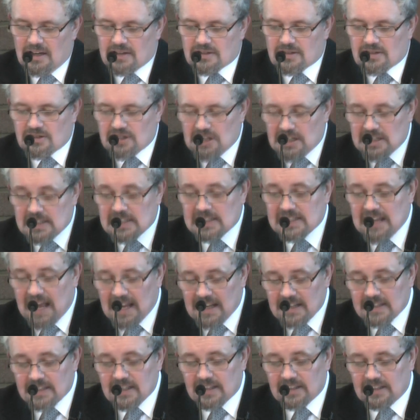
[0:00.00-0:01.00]
So Jesus
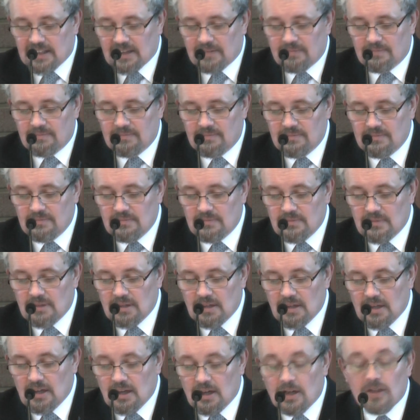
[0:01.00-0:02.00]
answered them,
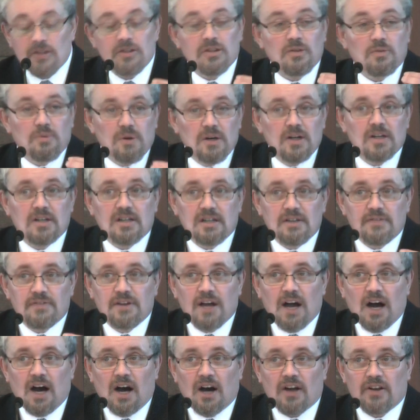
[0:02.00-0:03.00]
"The work
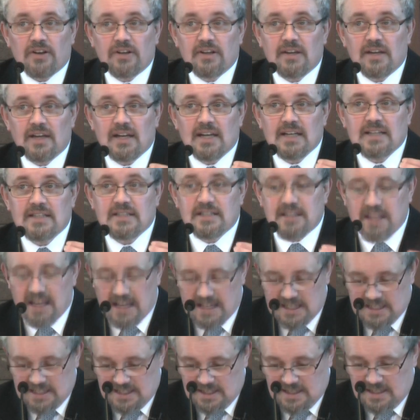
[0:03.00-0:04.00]
of God is
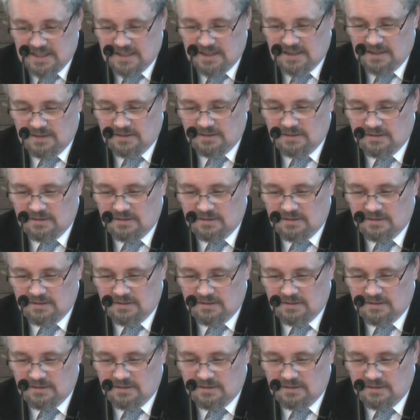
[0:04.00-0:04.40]
this,